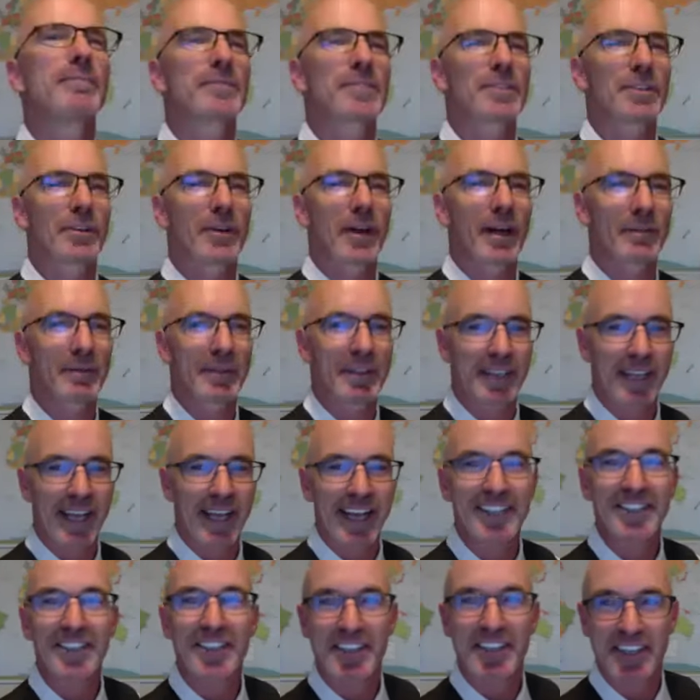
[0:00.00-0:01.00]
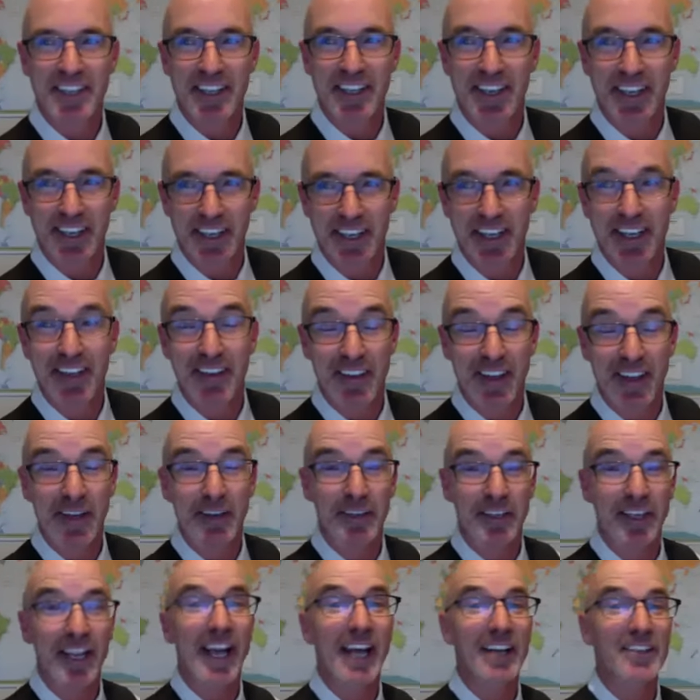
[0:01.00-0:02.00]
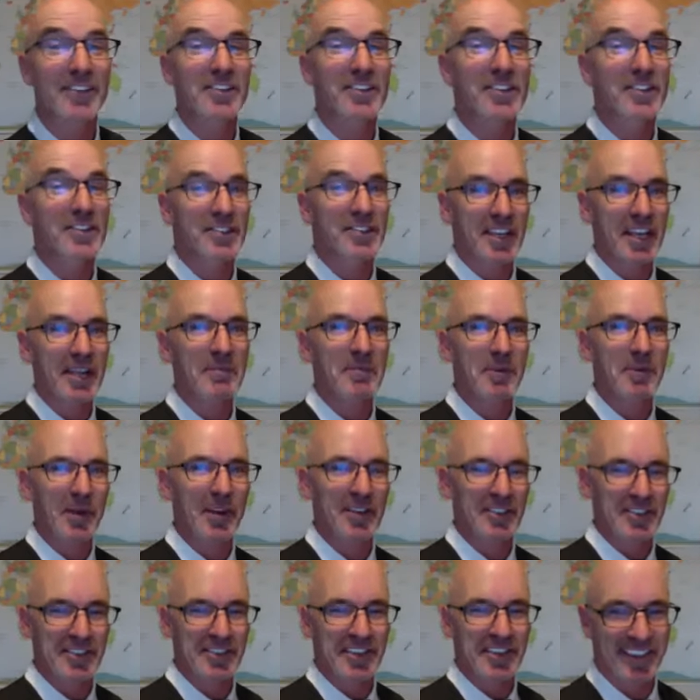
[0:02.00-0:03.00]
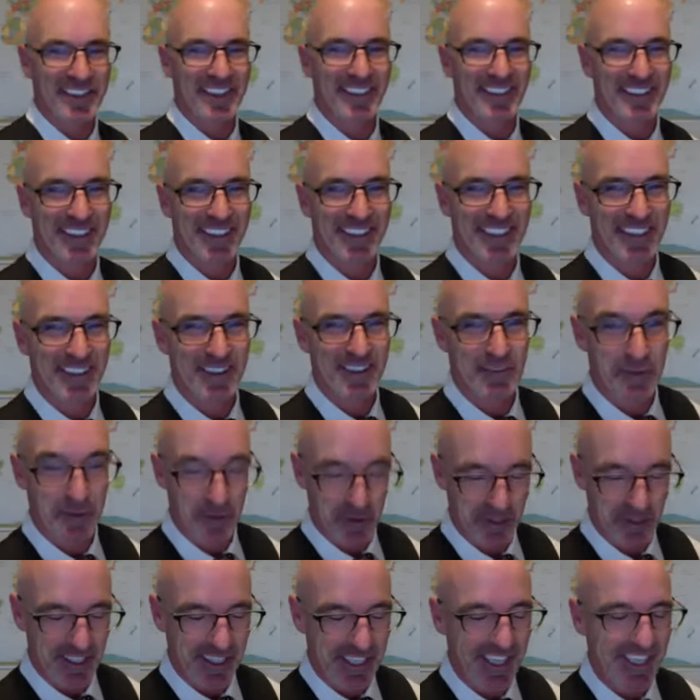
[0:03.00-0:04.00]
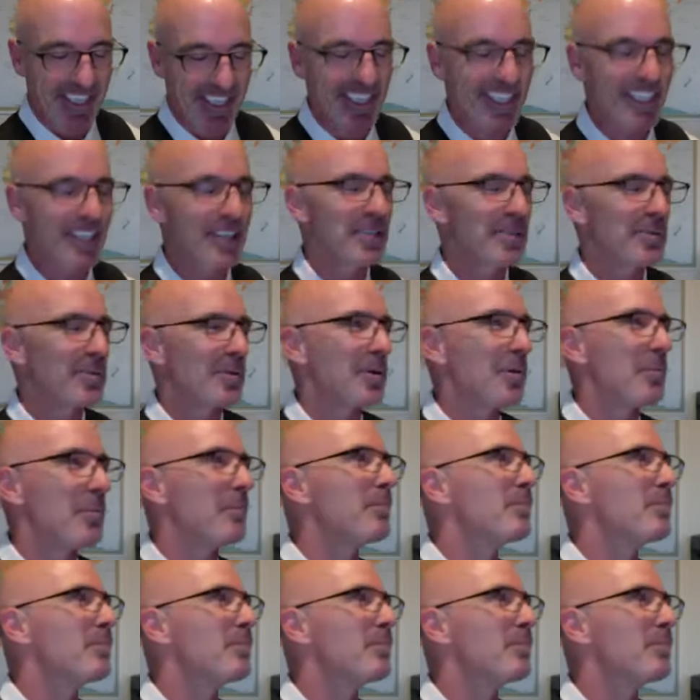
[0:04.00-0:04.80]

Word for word: so I'm going to ask you. The, I'm going to ask you the same question for the getting in the room.